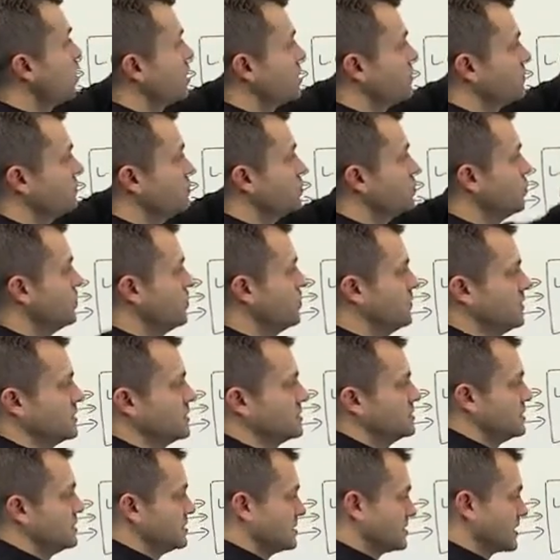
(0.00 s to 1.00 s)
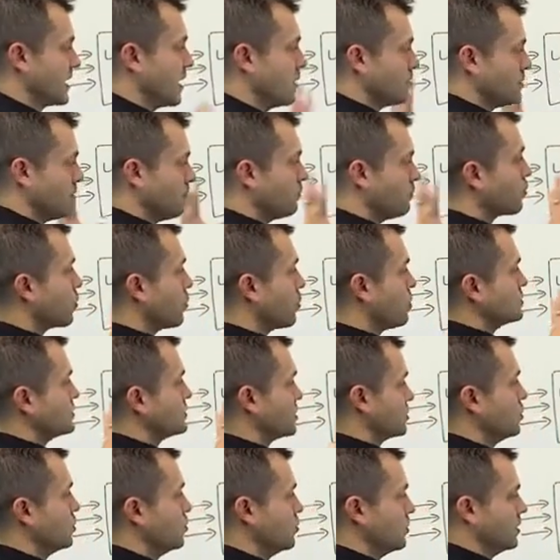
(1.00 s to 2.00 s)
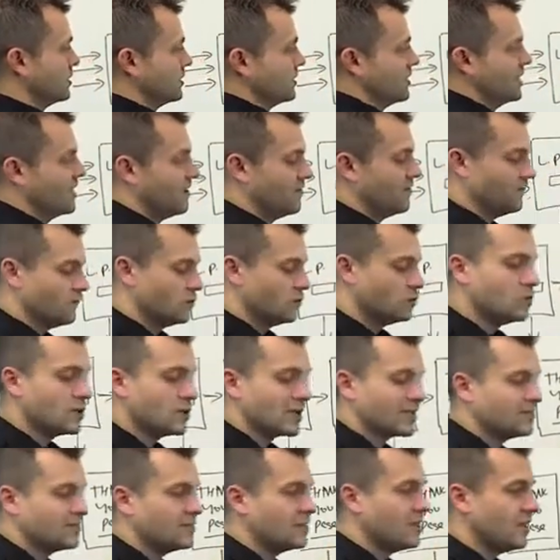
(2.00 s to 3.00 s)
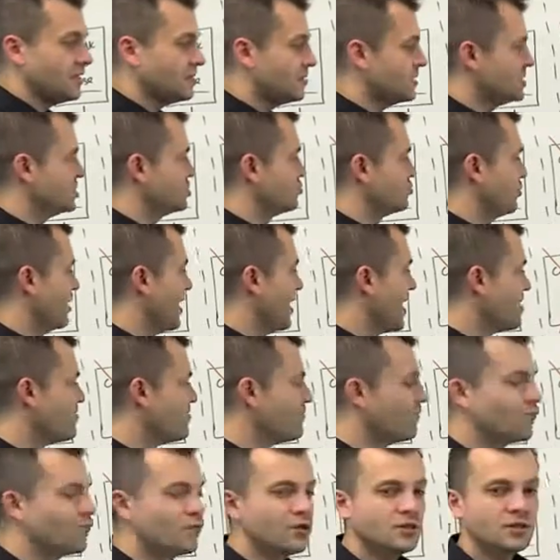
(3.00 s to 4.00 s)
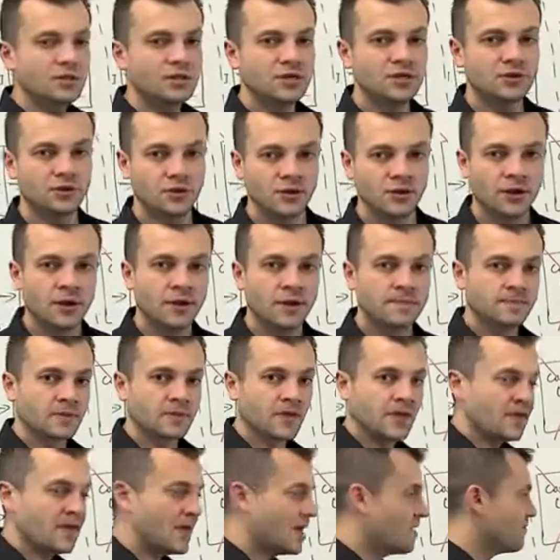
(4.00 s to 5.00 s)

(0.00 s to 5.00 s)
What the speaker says: way of doing this. This is how the pros are doing it. And if you look at the industry, every leader, okay,